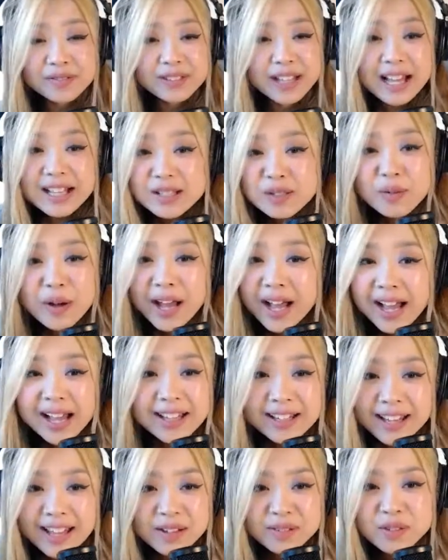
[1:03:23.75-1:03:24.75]
That's why
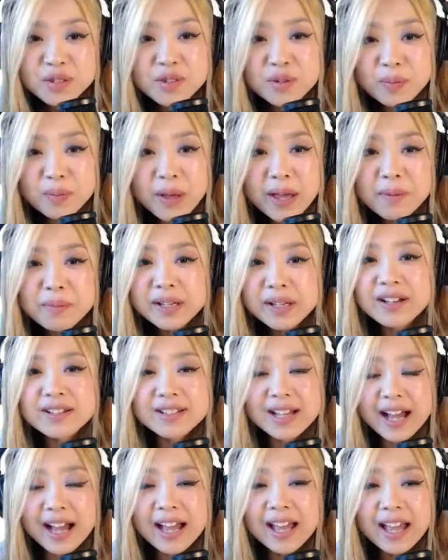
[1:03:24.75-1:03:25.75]
I left Japan
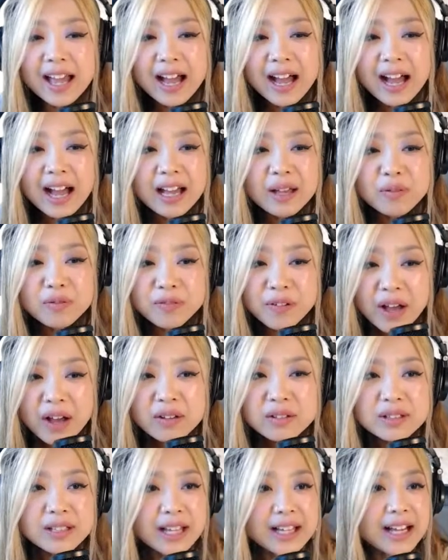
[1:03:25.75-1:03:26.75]
because I
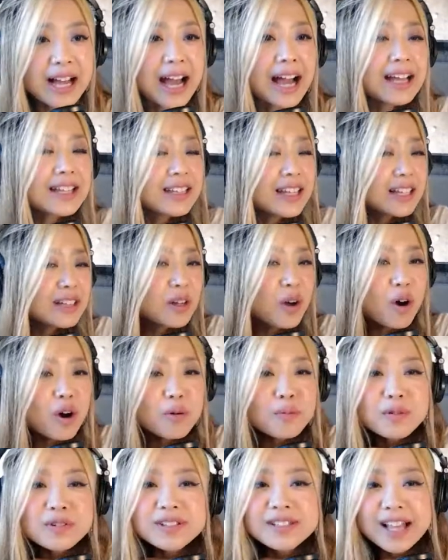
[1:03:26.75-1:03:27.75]
felt like I did
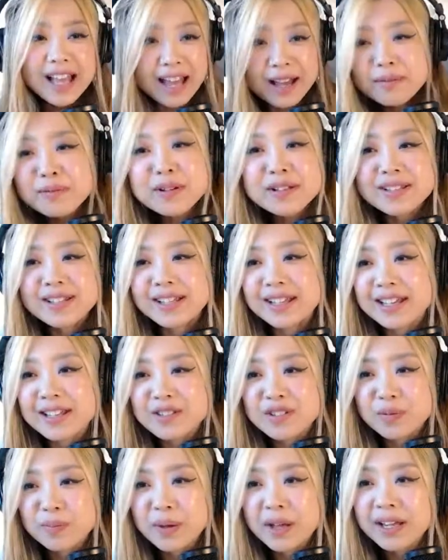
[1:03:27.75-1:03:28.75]
almost everything
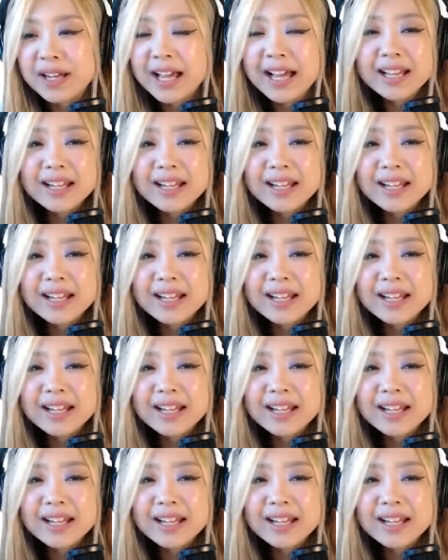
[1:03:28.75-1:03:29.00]
in Japan.